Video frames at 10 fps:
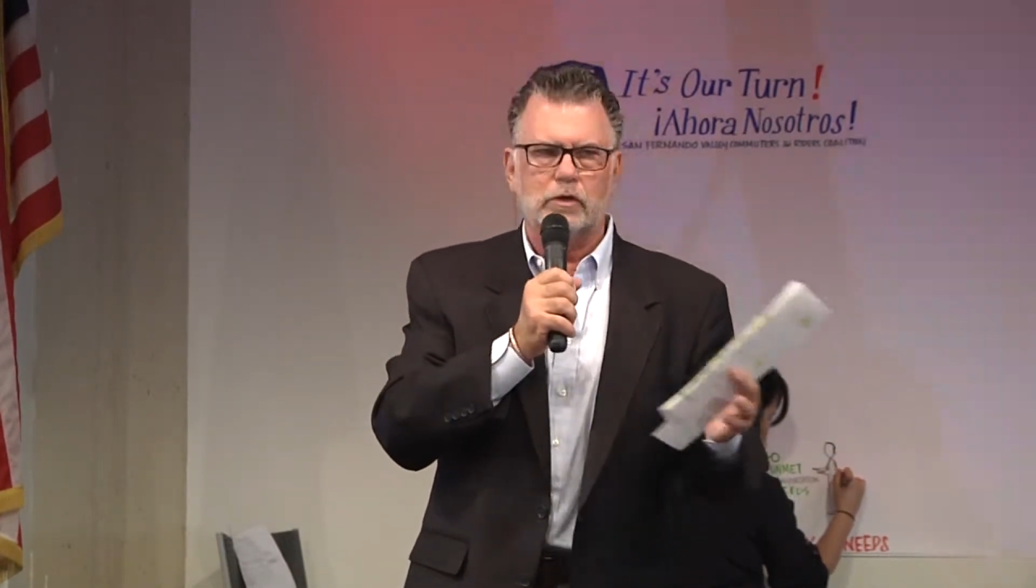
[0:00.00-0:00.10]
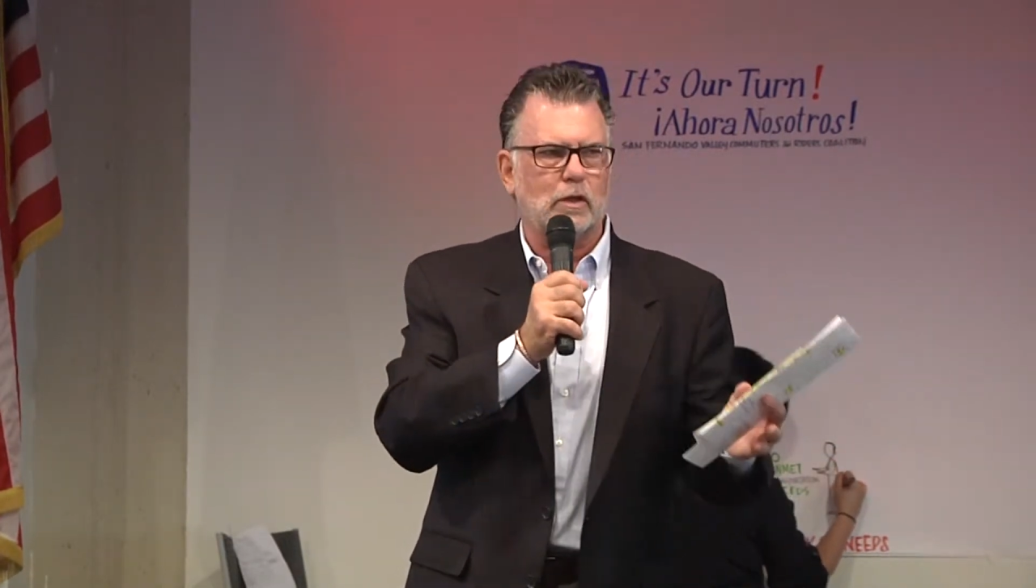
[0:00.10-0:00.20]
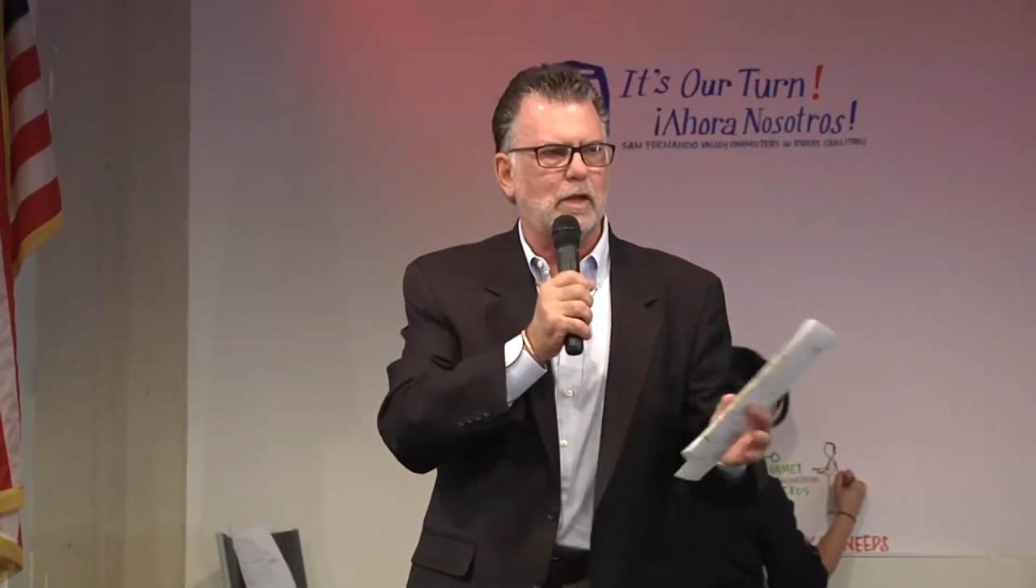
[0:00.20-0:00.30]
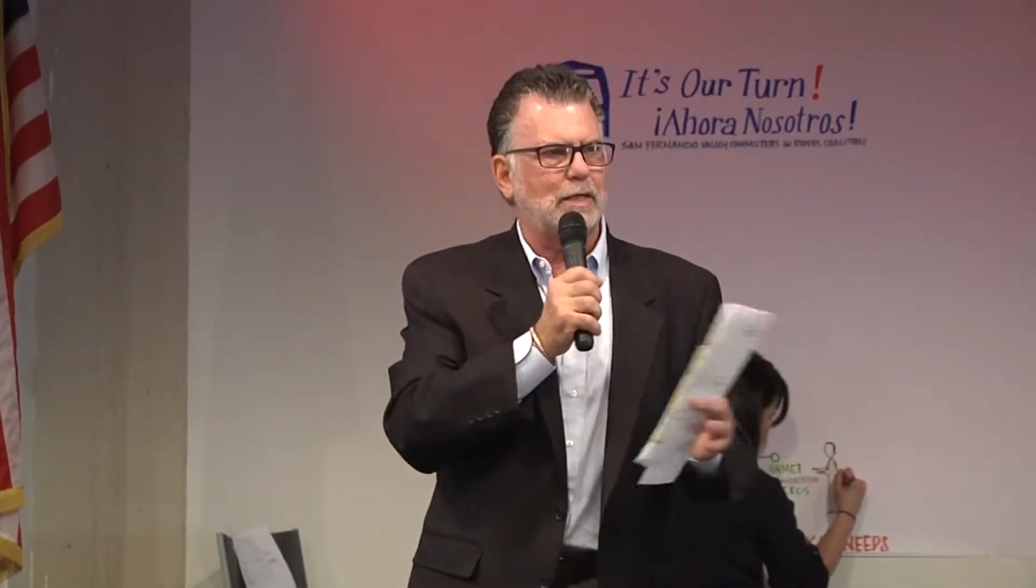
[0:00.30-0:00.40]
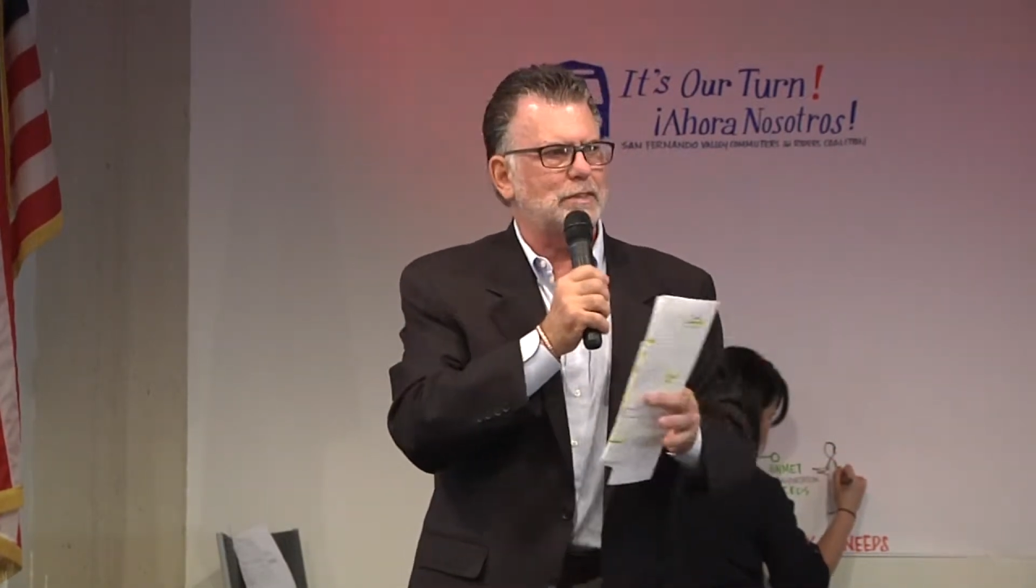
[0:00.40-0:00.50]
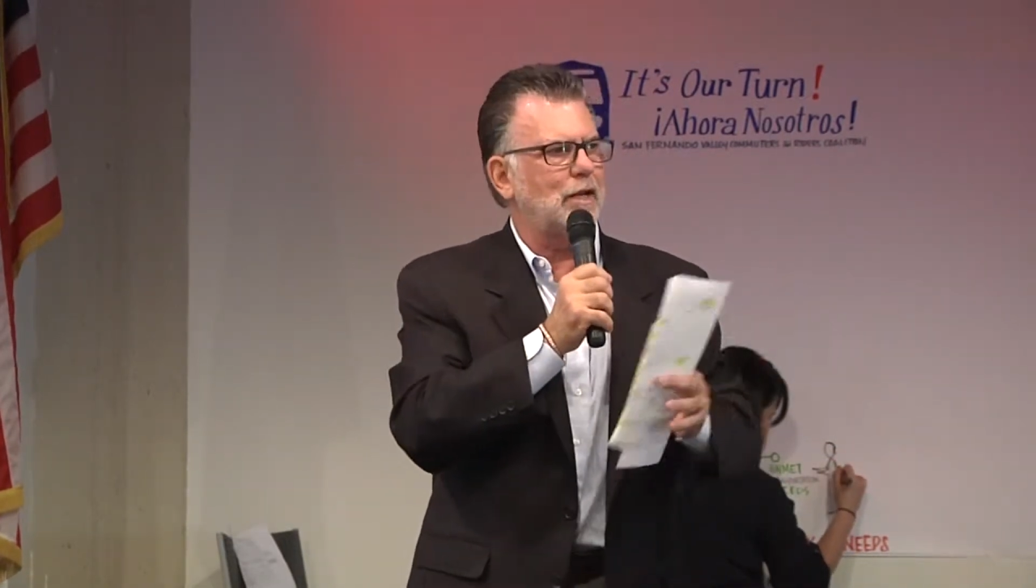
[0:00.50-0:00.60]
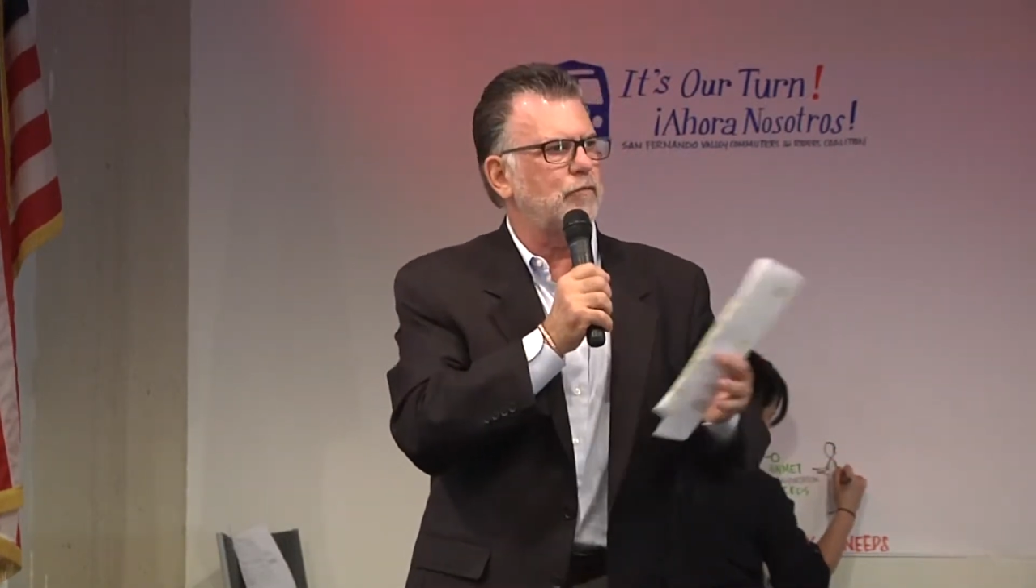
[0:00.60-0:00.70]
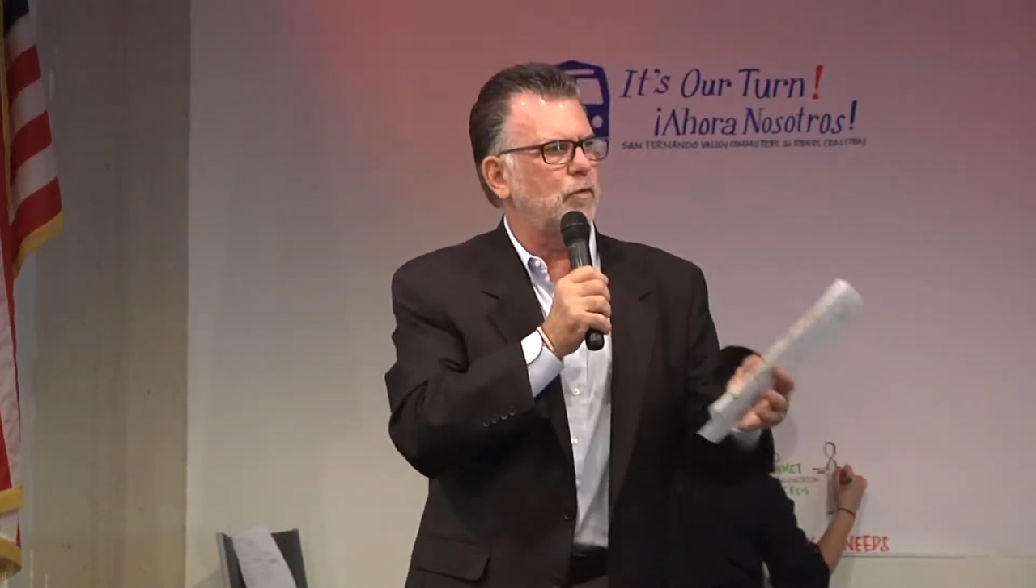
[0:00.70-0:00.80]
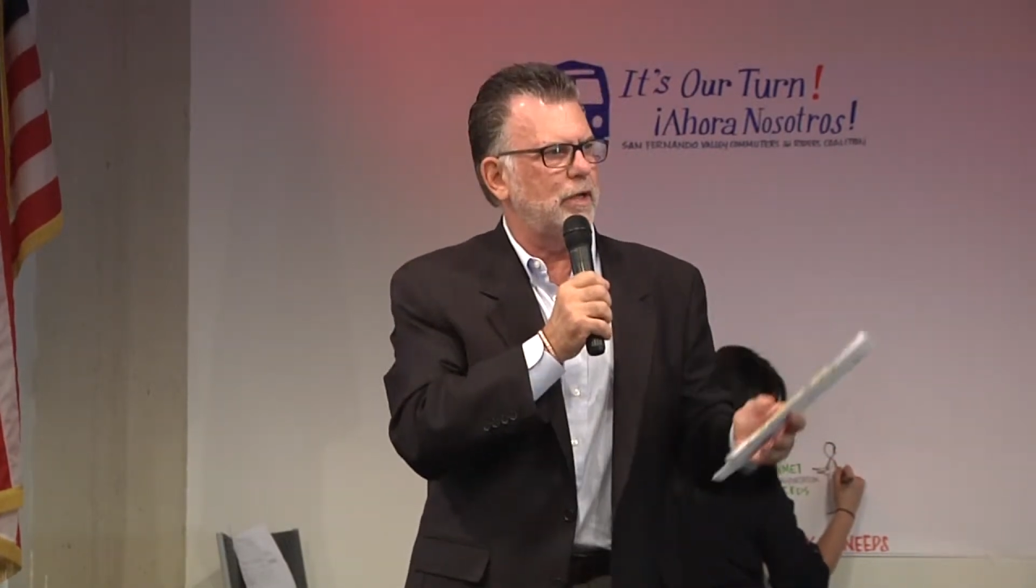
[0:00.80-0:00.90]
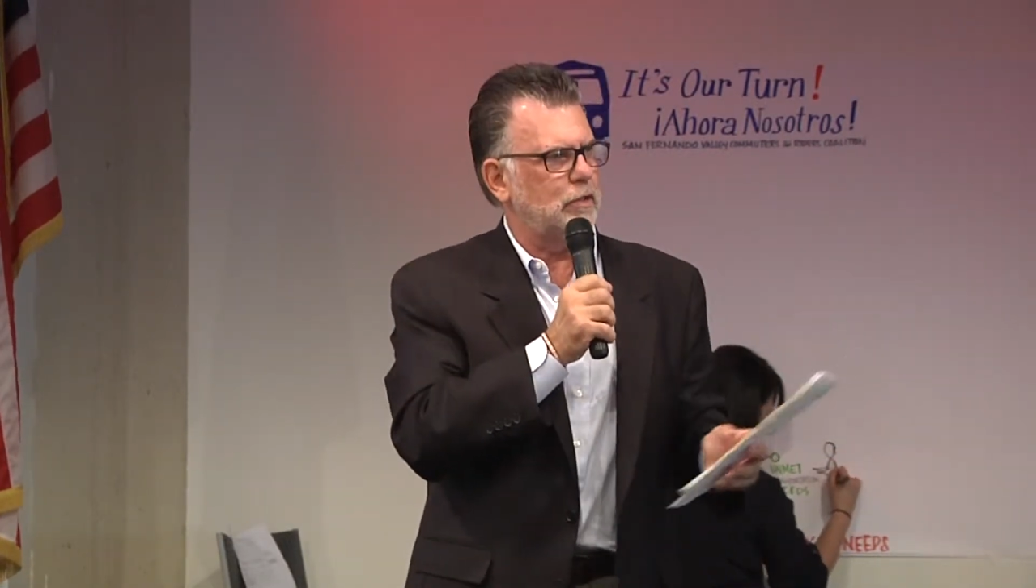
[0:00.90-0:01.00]
Erica Glass, and
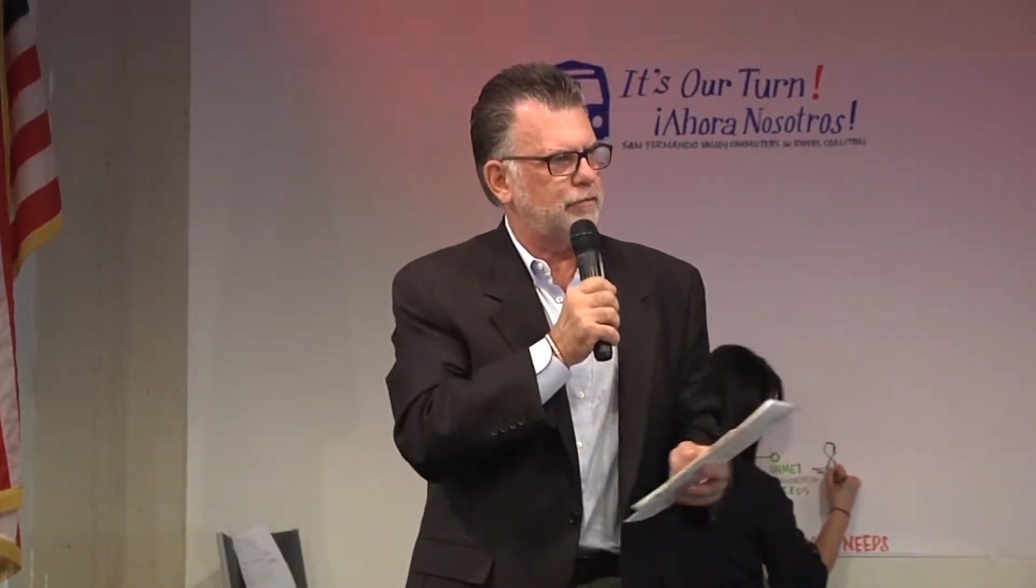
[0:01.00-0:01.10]
everyone